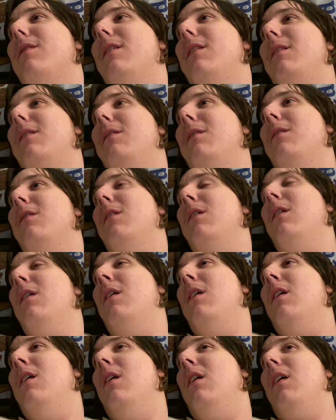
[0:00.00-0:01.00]
and
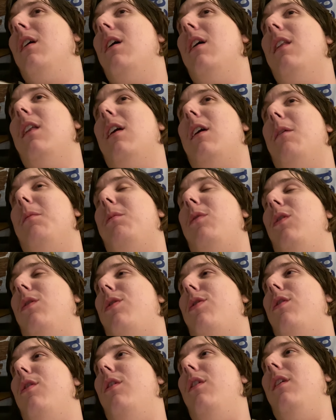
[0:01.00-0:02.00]
got like up to
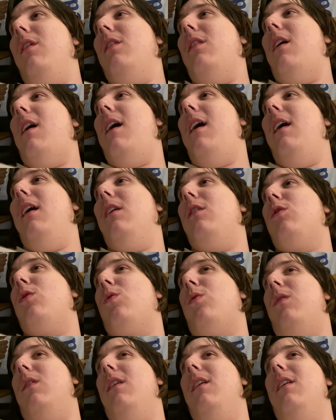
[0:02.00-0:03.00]
30 likes,
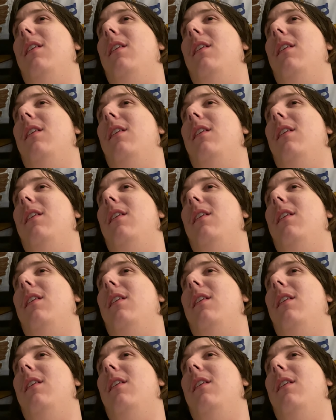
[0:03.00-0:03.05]
20